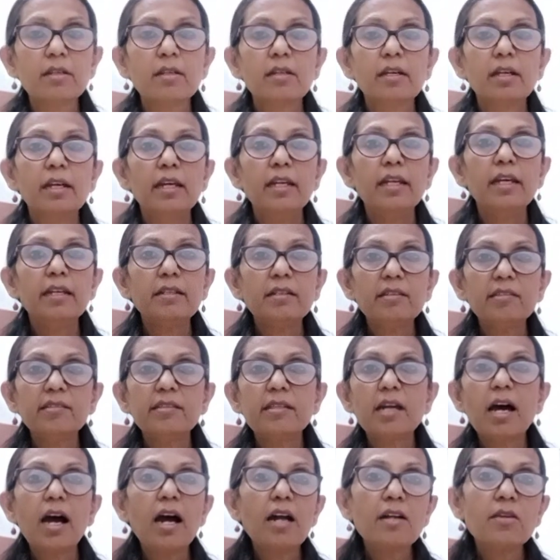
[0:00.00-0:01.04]
Let us
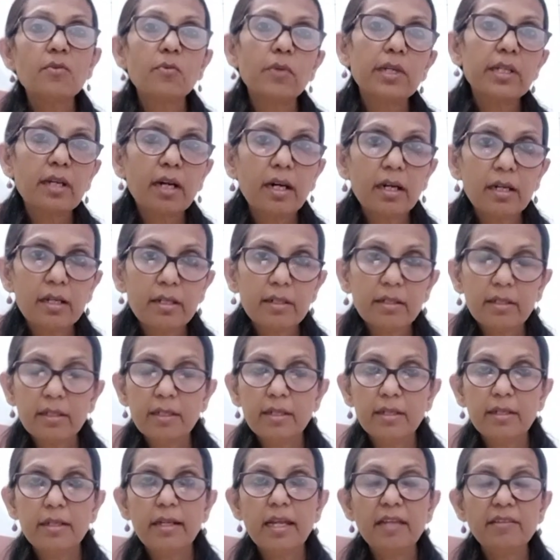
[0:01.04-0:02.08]
start with our
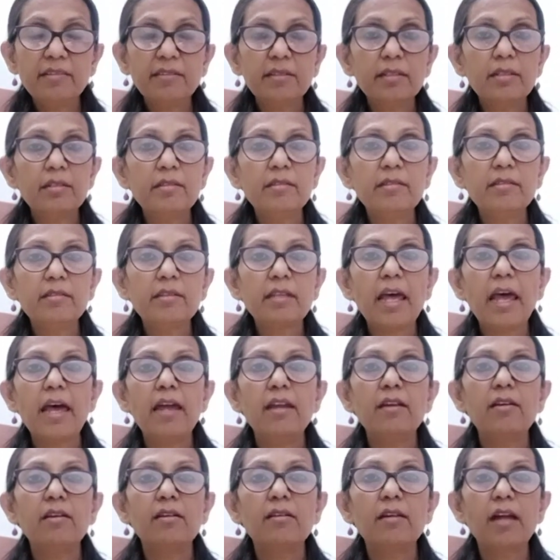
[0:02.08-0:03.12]
lessons,
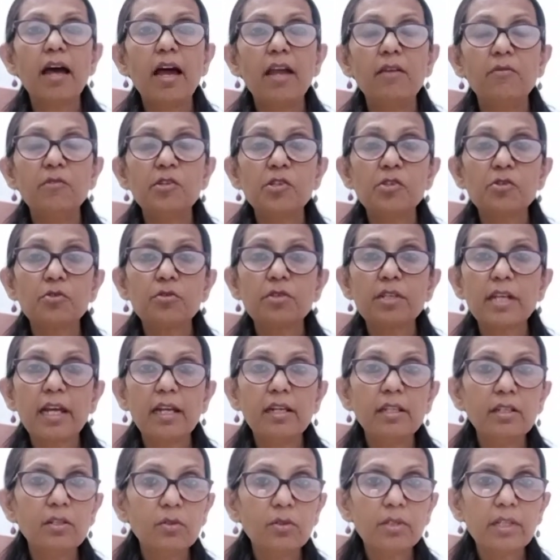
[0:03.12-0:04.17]
and I wish to tell
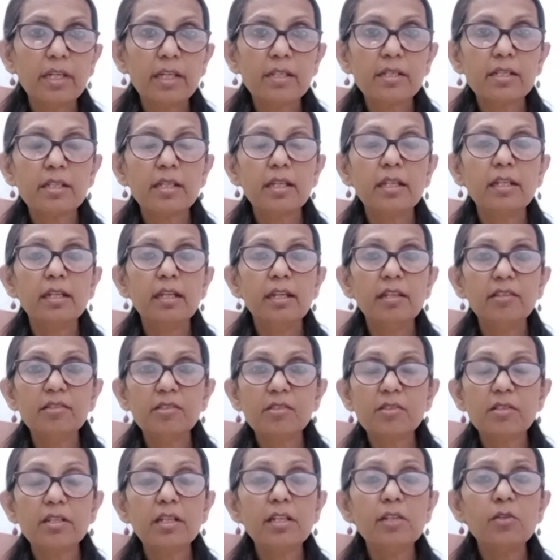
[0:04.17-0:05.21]
you that in
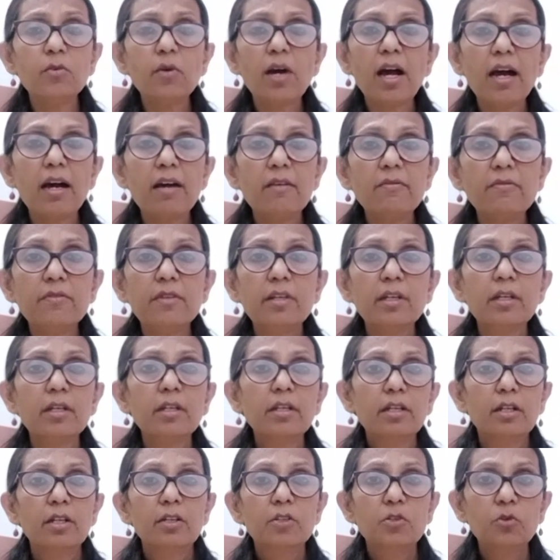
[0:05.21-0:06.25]
history you have
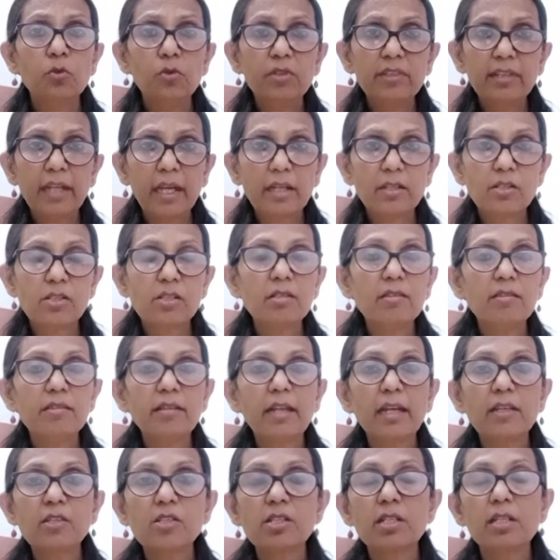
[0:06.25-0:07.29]
two sections,
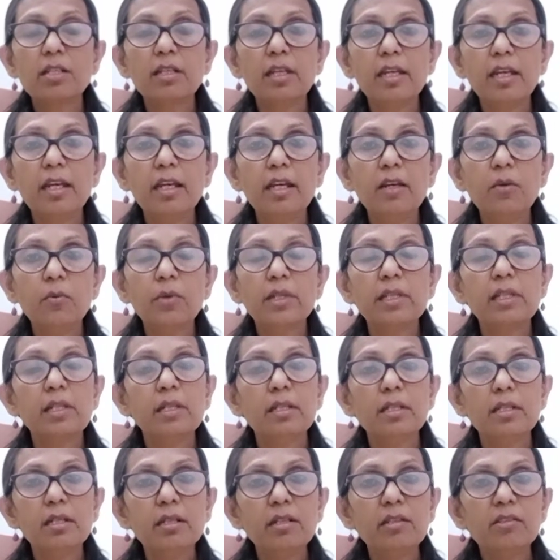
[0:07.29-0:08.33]
section A with
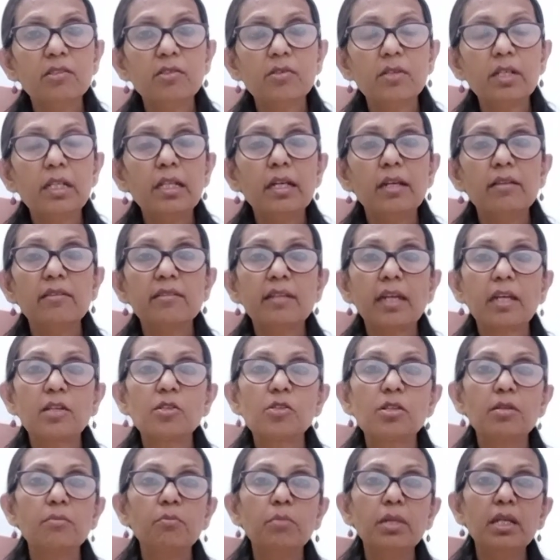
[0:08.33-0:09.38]
Indian history and
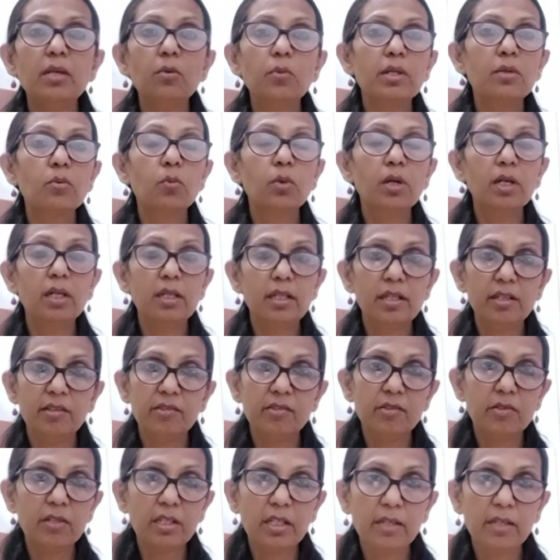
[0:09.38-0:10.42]
section B with world history.